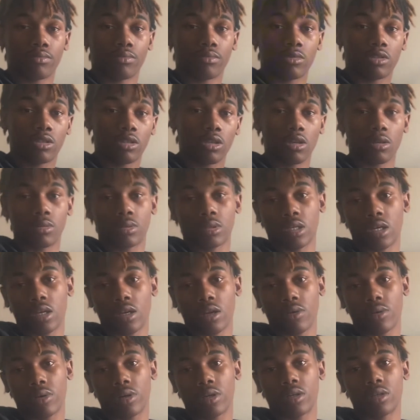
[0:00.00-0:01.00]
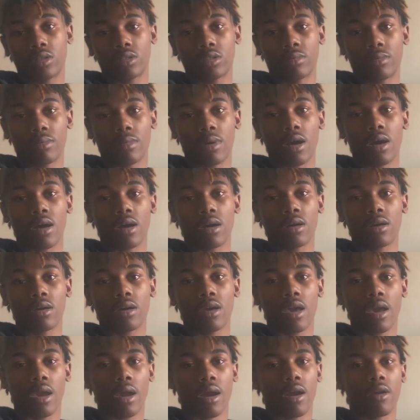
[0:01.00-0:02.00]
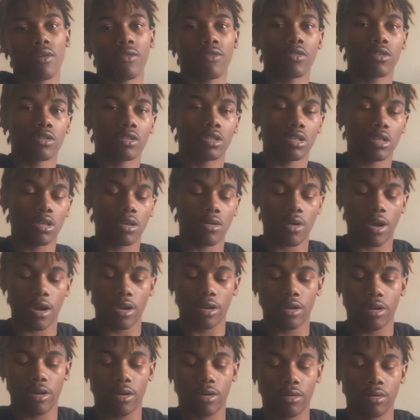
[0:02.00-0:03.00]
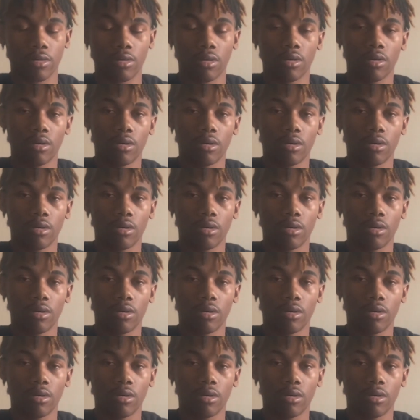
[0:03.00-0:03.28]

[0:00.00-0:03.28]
subsonic rounds in my AR-15 right now